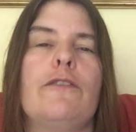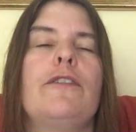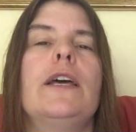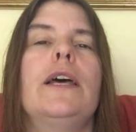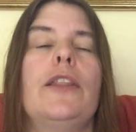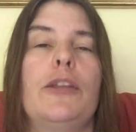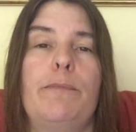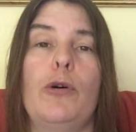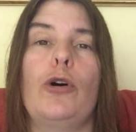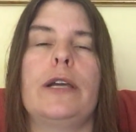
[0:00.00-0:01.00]
of the
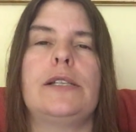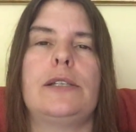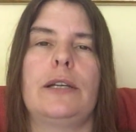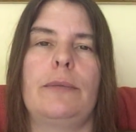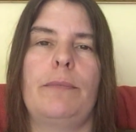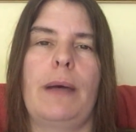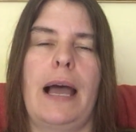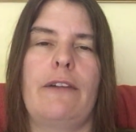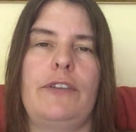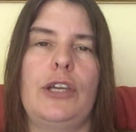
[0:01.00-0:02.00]
book is to
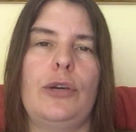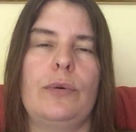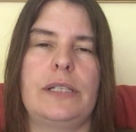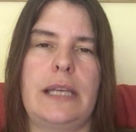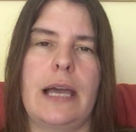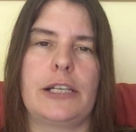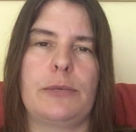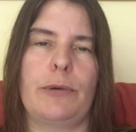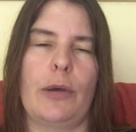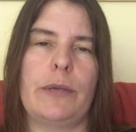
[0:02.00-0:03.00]
have you as the
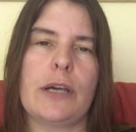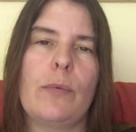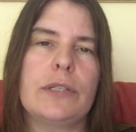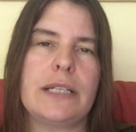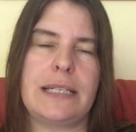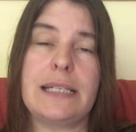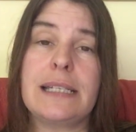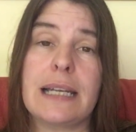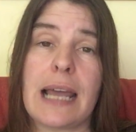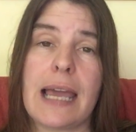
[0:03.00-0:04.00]
expert. We don't want to
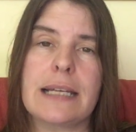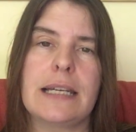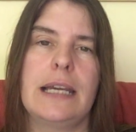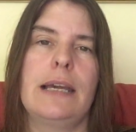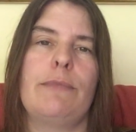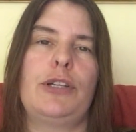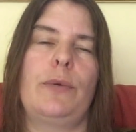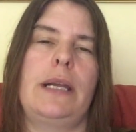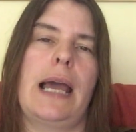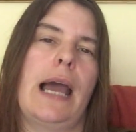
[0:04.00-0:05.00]
disconnect
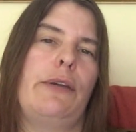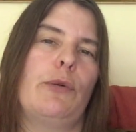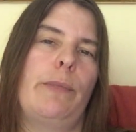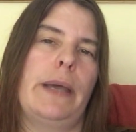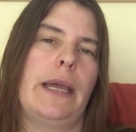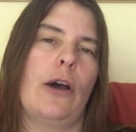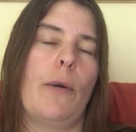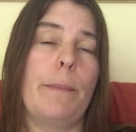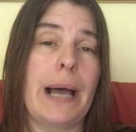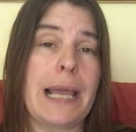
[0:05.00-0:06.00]
between how you appear
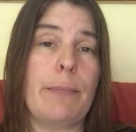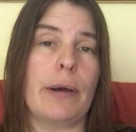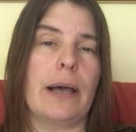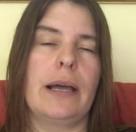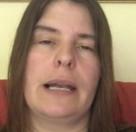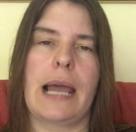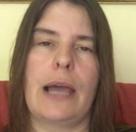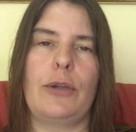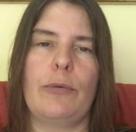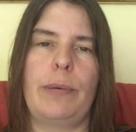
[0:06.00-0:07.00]
on paper and
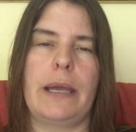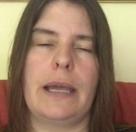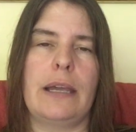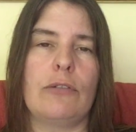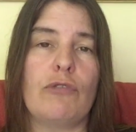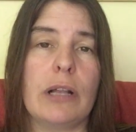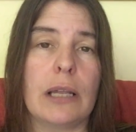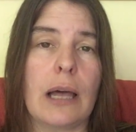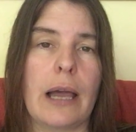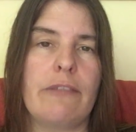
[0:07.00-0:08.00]
how you appear in real
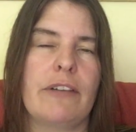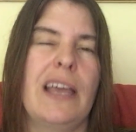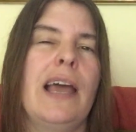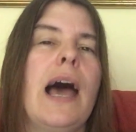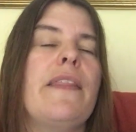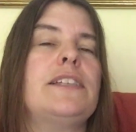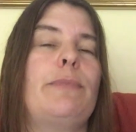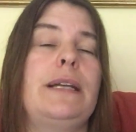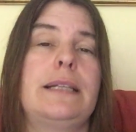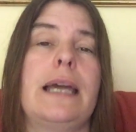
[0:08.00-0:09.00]
life. And there's a
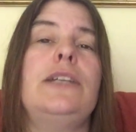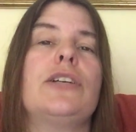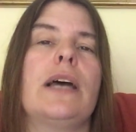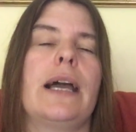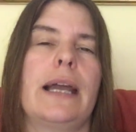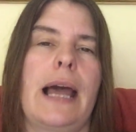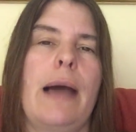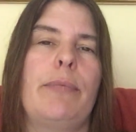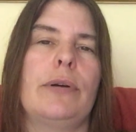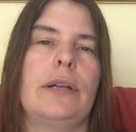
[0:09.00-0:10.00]
big danger that can
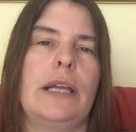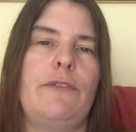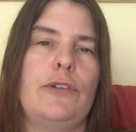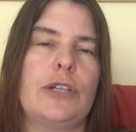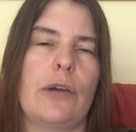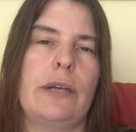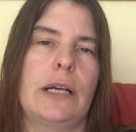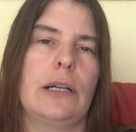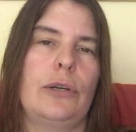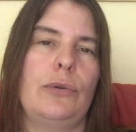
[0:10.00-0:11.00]
happen if you don't
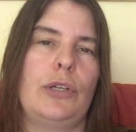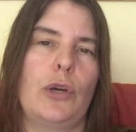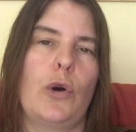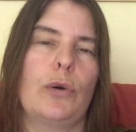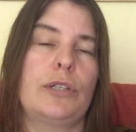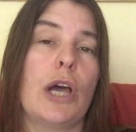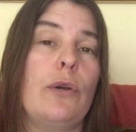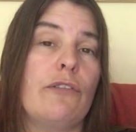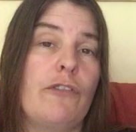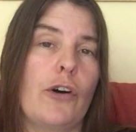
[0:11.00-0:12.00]
include your
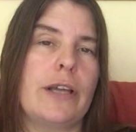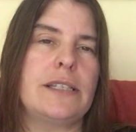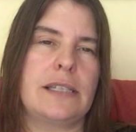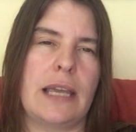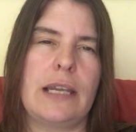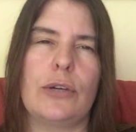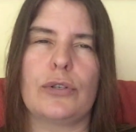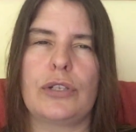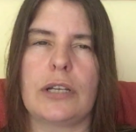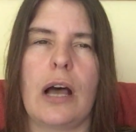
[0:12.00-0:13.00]
tone of voice in your
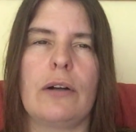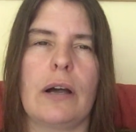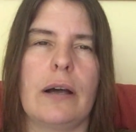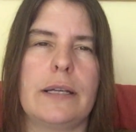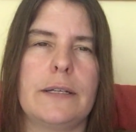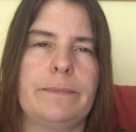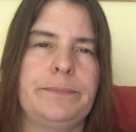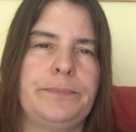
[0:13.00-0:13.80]
style guide.